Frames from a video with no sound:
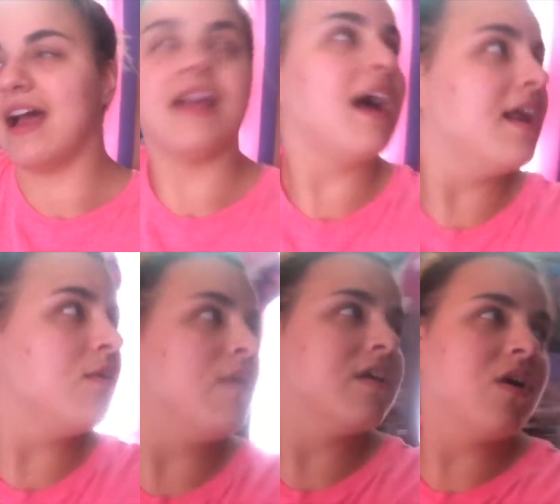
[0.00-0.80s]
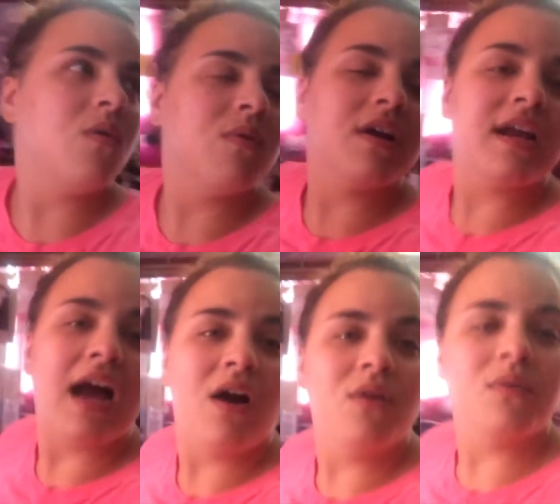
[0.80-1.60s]
I kind of want to go work
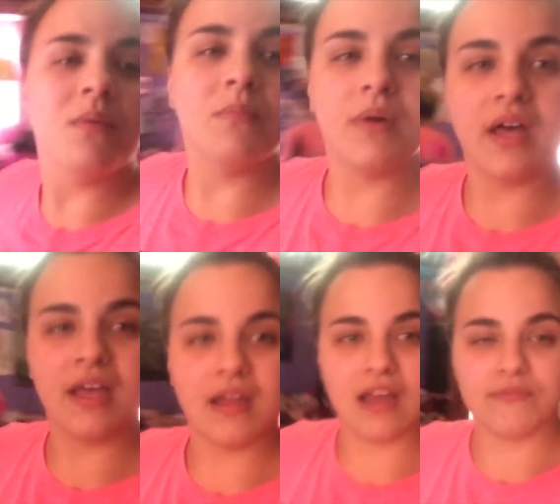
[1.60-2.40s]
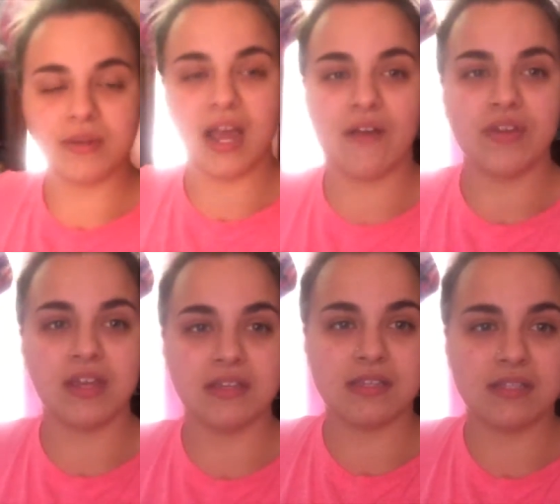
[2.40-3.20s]
out, but I've been having